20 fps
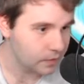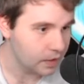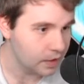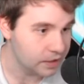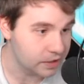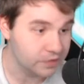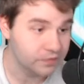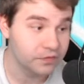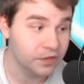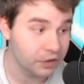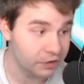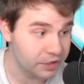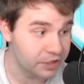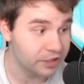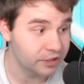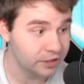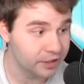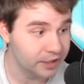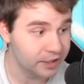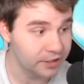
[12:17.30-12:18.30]
It's very
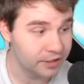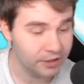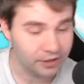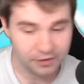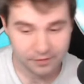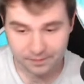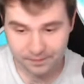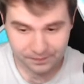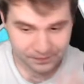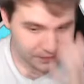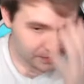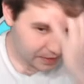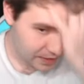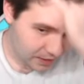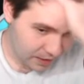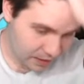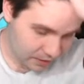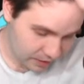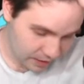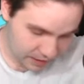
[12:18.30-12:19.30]
delayed, though.
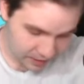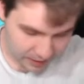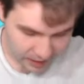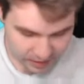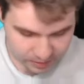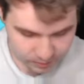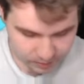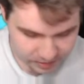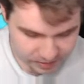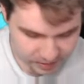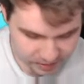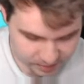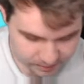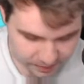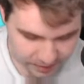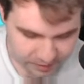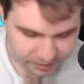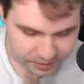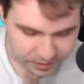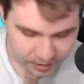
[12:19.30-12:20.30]
All right, anyways, doesn't
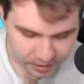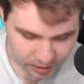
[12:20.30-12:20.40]
matter.